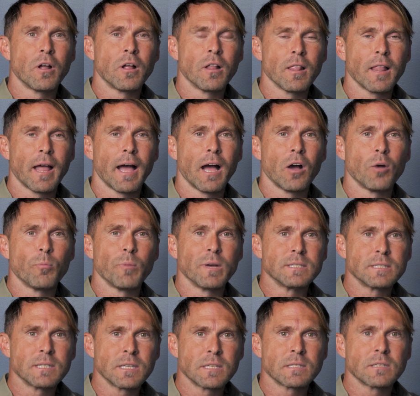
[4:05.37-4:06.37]
allow my
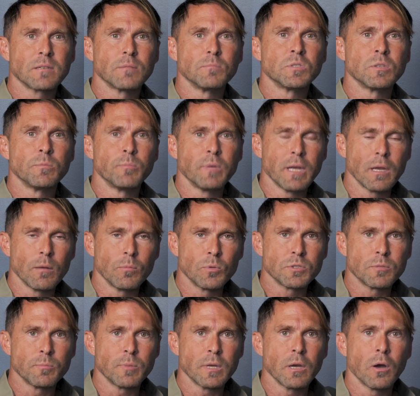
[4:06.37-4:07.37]
system to be able
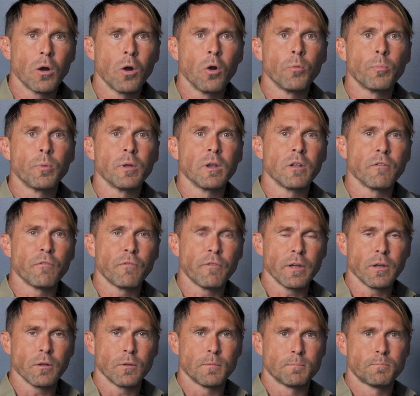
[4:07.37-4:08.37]
to be open and
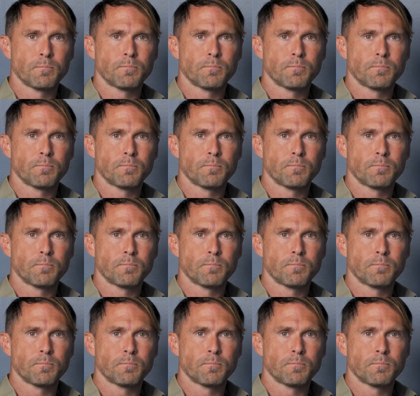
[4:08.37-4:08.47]
feel.